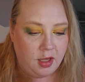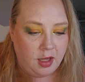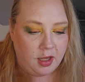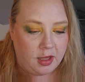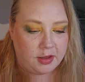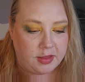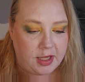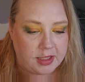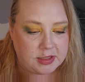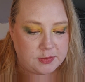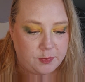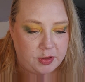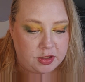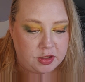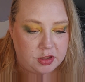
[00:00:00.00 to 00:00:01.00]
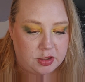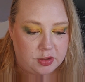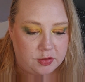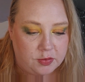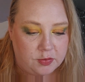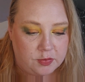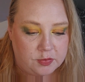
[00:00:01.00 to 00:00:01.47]
And that's been
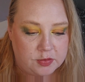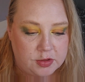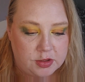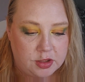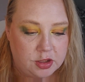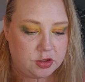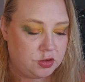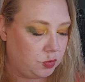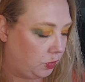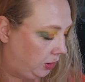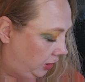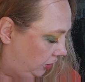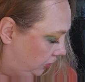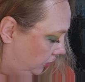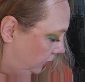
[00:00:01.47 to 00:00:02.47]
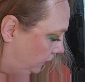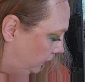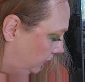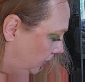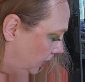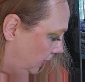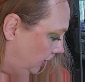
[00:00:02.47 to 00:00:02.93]
used 22
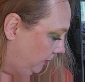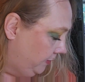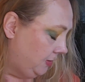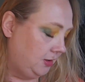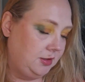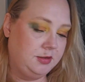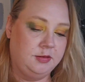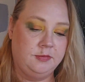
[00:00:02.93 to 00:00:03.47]
times.